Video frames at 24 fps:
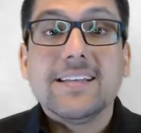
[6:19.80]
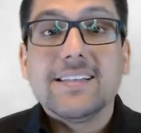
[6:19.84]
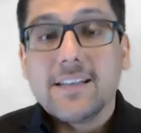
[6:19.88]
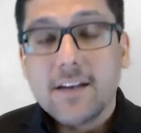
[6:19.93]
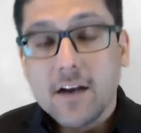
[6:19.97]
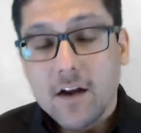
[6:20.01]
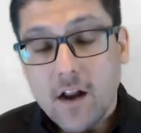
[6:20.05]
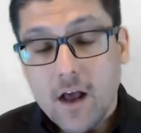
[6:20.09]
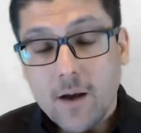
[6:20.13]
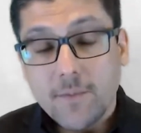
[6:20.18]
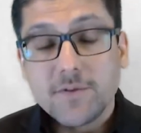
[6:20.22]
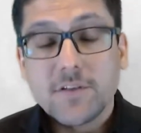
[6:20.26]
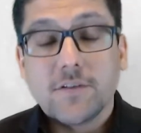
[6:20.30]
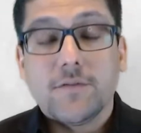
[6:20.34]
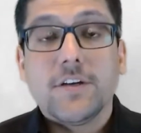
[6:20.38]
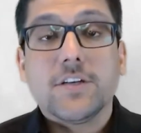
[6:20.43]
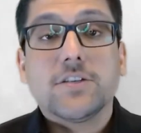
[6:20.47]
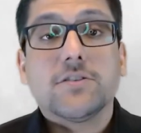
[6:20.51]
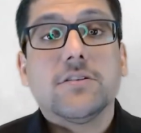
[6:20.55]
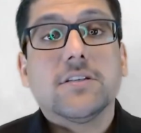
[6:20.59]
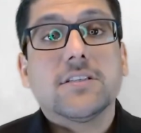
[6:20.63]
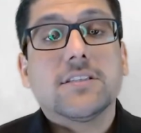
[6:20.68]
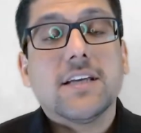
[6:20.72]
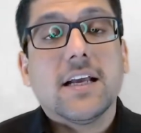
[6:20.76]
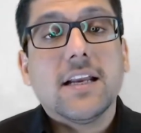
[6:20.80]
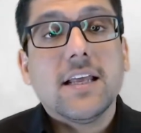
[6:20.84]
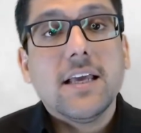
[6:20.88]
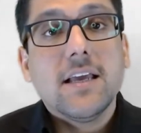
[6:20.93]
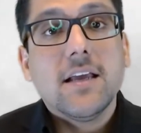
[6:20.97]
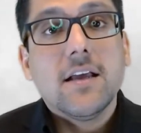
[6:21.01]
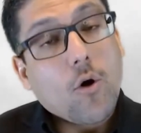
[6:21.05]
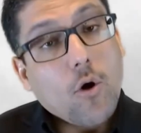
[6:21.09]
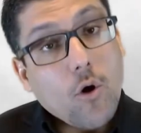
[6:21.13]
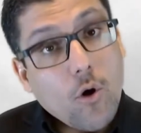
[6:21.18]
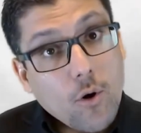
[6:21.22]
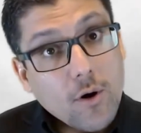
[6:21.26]
Is it an observational study
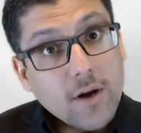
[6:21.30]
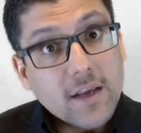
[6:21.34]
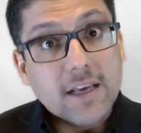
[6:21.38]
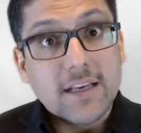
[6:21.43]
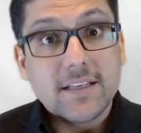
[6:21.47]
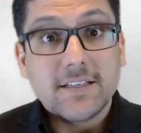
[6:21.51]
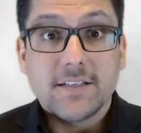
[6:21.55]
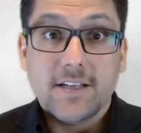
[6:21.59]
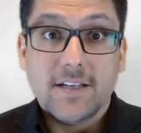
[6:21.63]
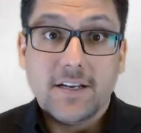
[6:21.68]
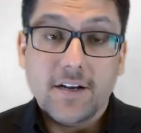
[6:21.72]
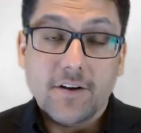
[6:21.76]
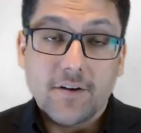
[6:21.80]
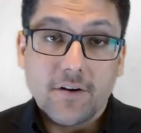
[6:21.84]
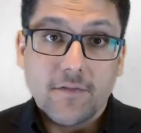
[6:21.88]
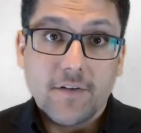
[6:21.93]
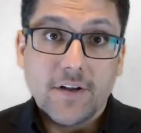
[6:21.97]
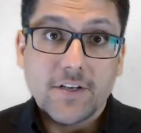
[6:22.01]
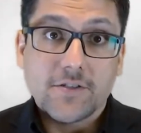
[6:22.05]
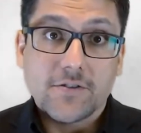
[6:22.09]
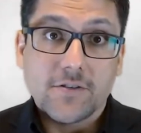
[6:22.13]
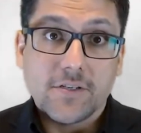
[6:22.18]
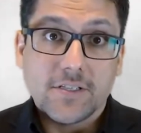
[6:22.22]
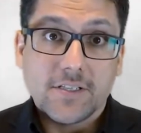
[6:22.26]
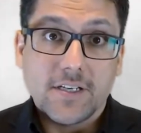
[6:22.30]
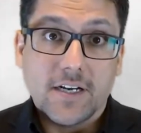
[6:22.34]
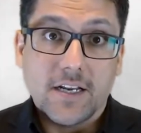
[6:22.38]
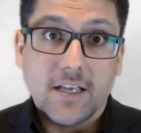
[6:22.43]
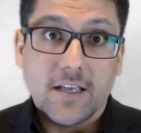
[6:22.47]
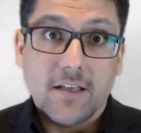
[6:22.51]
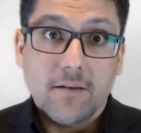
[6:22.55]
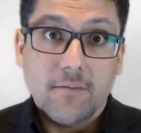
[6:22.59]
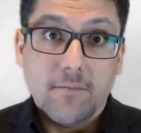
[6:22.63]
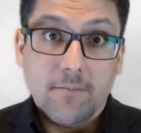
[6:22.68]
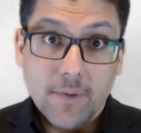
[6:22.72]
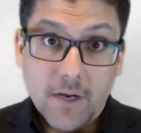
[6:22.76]
or is it an interventional study?
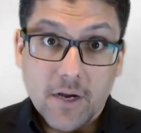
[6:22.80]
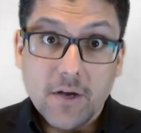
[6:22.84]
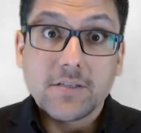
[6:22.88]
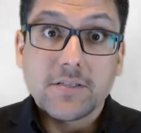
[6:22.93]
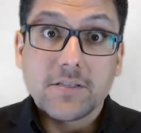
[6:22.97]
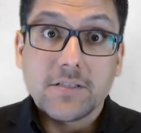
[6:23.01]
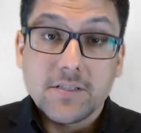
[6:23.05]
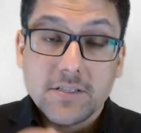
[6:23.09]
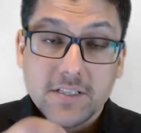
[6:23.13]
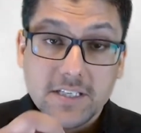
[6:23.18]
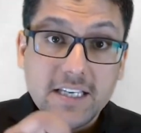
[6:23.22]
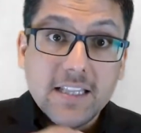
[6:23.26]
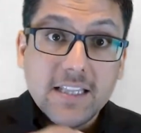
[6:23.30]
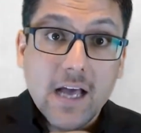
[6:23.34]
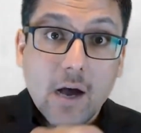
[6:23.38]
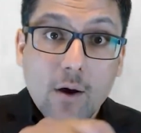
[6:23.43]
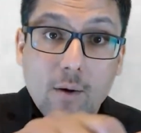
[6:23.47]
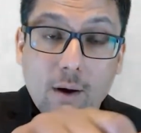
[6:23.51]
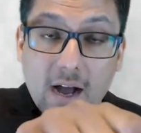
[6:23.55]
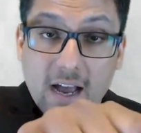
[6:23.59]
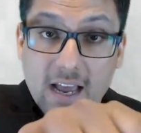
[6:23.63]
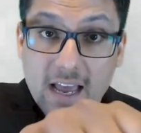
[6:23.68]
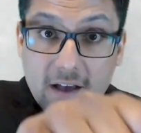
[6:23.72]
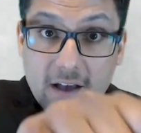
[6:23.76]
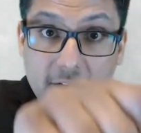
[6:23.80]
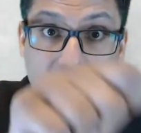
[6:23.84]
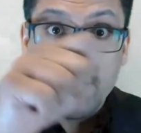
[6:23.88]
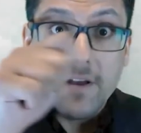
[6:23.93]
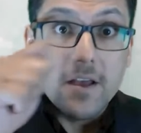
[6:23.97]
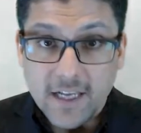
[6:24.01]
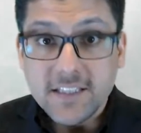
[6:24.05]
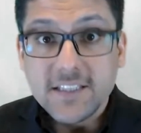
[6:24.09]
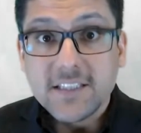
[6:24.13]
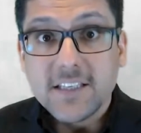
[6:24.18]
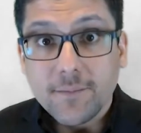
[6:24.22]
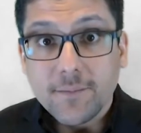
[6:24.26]
Because see now I have
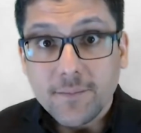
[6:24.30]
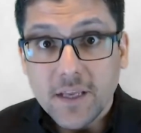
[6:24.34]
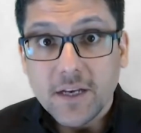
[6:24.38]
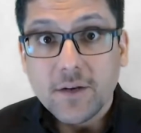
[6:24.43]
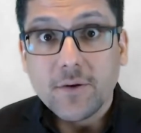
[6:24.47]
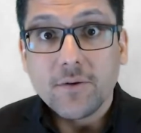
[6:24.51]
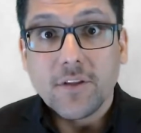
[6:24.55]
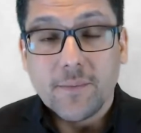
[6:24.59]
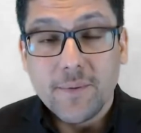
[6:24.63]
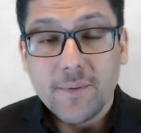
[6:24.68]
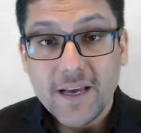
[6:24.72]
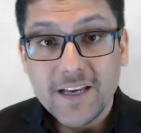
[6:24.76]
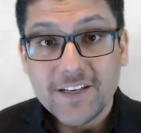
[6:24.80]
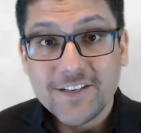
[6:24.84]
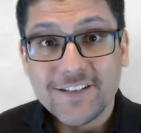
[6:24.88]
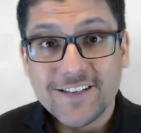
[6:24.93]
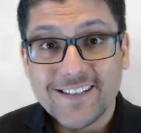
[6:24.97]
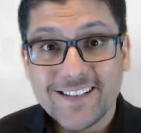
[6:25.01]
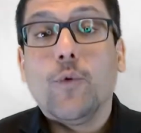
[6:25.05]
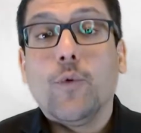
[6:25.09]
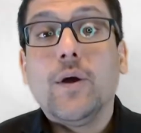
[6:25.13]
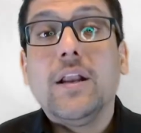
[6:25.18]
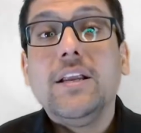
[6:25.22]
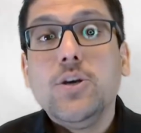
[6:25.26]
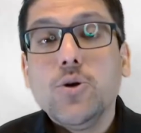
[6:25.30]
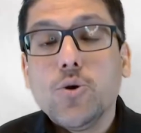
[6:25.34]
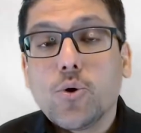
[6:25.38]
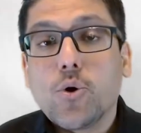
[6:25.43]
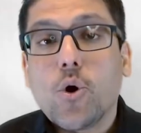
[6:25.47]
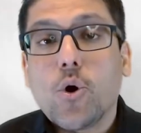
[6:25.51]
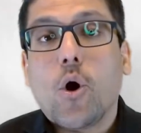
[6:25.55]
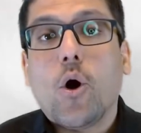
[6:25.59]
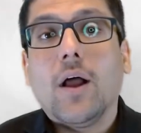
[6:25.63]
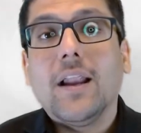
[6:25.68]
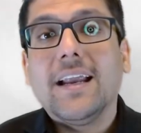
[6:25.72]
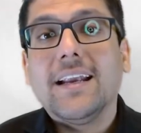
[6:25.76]
done something to the patient. Will you
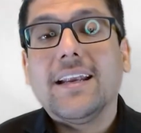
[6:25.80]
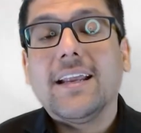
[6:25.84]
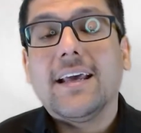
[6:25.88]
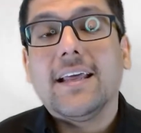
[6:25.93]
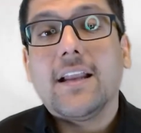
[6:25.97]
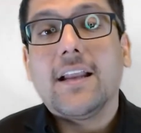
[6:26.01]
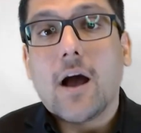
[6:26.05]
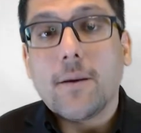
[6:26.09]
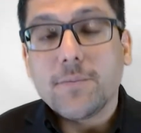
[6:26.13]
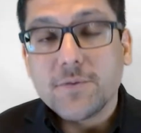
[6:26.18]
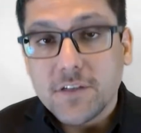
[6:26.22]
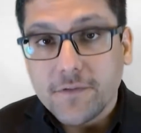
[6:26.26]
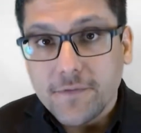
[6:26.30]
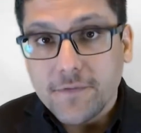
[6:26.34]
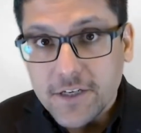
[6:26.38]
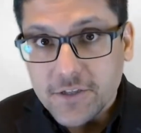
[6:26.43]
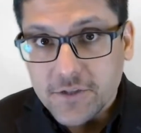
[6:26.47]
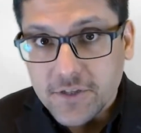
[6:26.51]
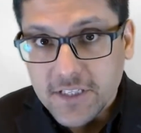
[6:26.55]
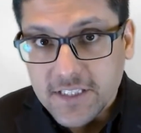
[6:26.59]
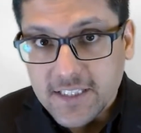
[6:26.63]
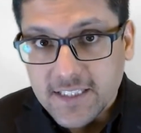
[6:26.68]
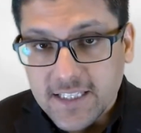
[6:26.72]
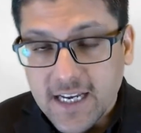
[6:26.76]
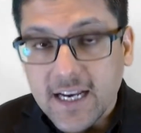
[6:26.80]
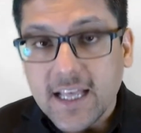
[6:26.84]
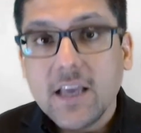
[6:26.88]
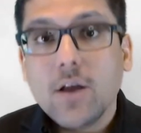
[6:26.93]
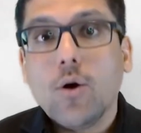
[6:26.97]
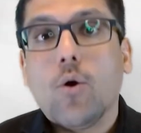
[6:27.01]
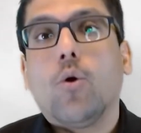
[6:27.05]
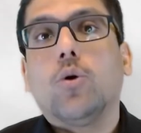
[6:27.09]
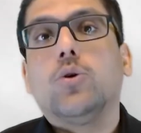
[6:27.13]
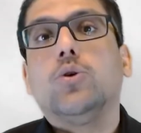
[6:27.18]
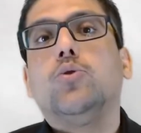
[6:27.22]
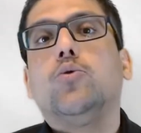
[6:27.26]
call it an observational study
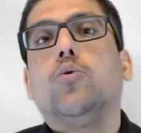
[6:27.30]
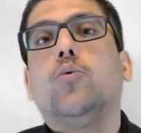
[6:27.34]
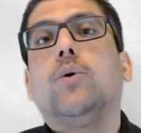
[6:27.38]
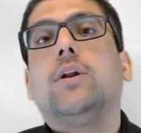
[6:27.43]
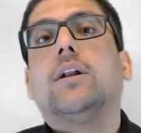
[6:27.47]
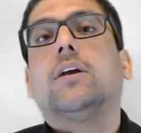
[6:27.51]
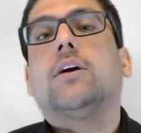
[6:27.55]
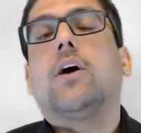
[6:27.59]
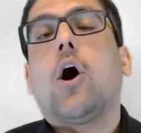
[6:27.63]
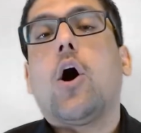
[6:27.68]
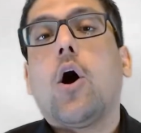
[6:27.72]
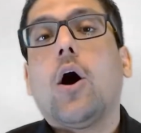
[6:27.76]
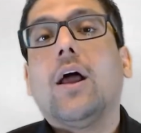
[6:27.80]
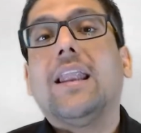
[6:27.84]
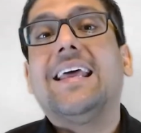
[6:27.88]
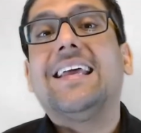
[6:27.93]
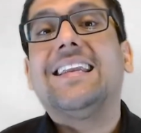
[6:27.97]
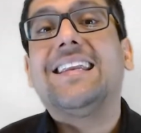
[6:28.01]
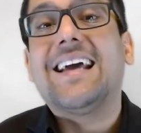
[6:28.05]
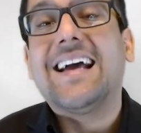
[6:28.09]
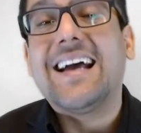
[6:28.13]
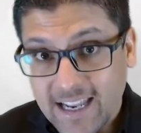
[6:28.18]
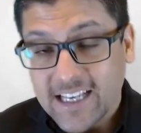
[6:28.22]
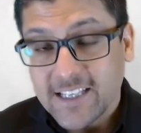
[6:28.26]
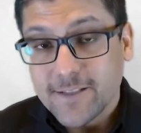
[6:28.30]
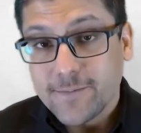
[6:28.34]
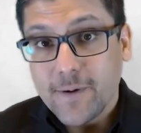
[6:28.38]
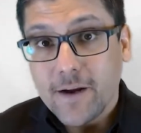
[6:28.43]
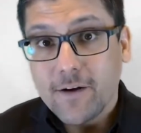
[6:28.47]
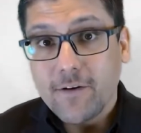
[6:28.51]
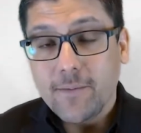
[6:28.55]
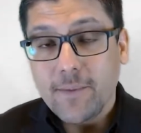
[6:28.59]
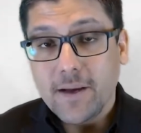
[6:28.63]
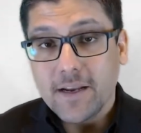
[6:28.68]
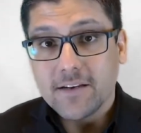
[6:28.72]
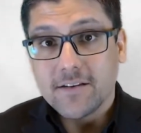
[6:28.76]
or you will call it an
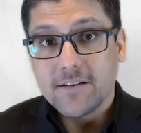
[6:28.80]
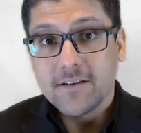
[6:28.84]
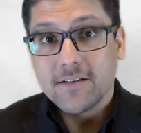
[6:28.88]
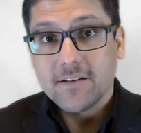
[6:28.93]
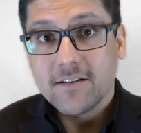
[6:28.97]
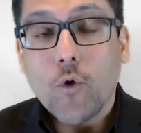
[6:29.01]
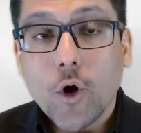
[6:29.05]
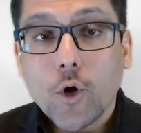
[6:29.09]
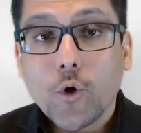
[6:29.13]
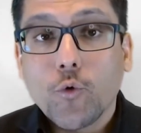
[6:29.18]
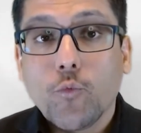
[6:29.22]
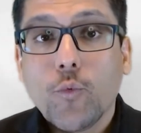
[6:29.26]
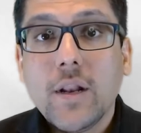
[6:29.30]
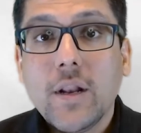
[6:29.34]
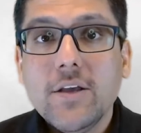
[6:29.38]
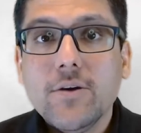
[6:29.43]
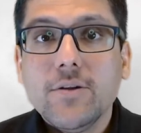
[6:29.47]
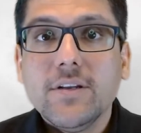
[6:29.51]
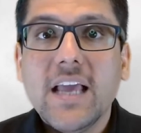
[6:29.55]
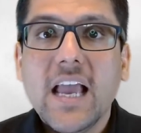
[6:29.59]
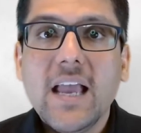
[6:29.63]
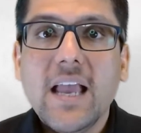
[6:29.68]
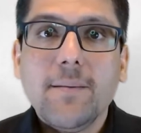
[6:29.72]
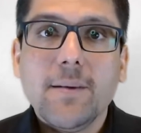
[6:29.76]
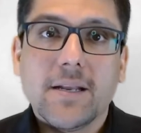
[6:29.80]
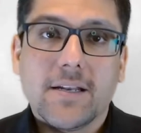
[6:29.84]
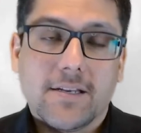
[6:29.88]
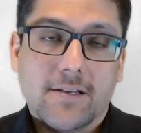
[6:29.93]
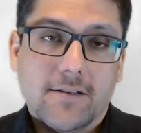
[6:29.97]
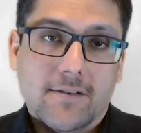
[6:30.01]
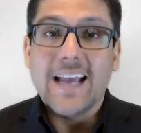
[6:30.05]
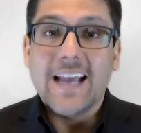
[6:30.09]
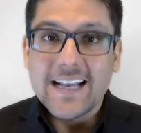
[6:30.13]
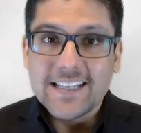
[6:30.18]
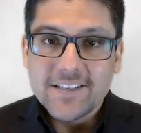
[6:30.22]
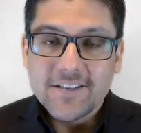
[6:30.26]
experiment? What will you name it?
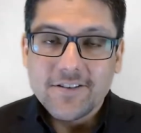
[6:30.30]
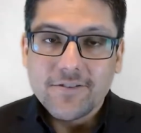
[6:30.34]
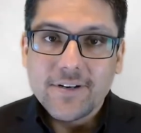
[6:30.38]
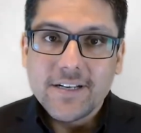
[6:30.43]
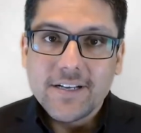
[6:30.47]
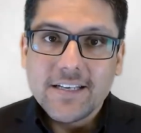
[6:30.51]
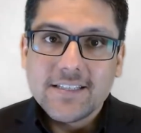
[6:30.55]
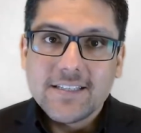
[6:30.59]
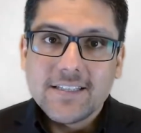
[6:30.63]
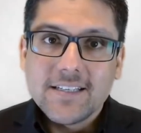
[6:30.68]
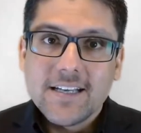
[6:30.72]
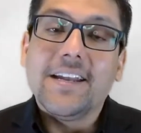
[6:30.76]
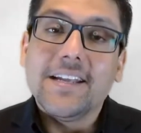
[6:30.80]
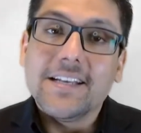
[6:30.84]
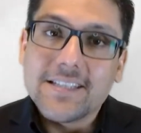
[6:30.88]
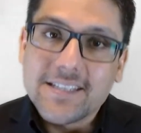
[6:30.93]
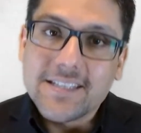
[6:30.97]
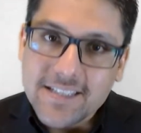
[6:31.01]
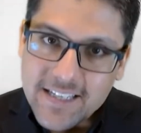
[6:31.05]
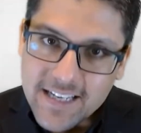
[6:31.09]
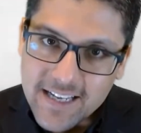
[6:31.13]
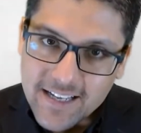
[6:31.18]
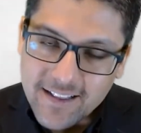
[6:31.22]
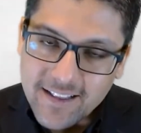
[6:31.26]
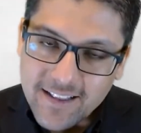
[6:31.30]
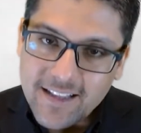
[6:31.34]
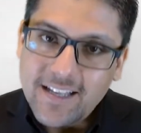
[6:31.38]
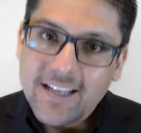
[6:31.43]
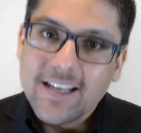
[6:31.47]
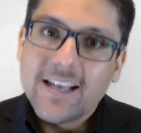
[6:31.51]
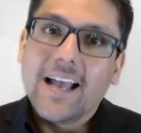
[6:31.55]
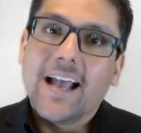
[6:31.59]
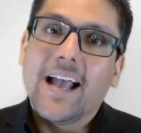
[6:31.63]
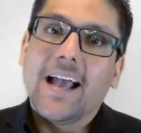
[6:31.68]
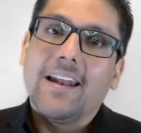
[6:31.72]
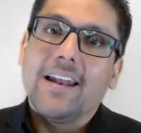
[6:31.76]
The answer is it is still
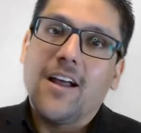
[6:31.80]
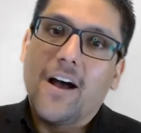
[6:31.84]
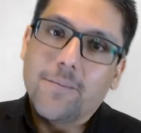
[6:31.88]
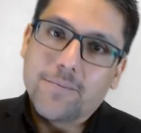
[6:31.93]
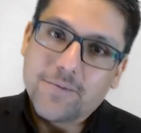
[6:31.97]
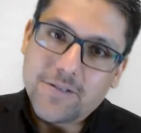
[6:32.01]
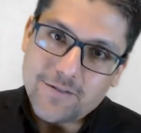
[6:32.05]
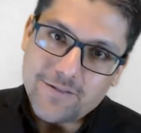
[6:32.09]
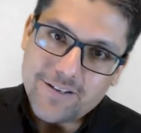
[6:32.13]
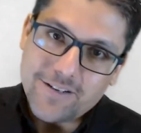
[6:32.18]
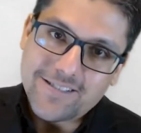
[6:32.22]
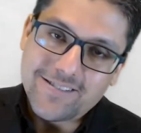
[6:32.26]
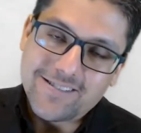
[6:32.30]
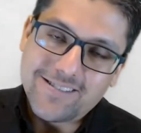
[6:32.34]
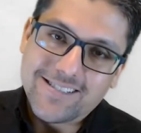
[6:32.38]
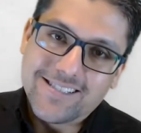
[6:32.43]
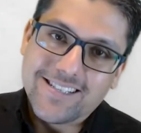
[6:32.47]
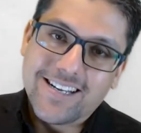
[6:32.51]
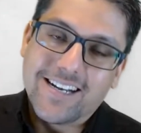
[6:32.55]
an observational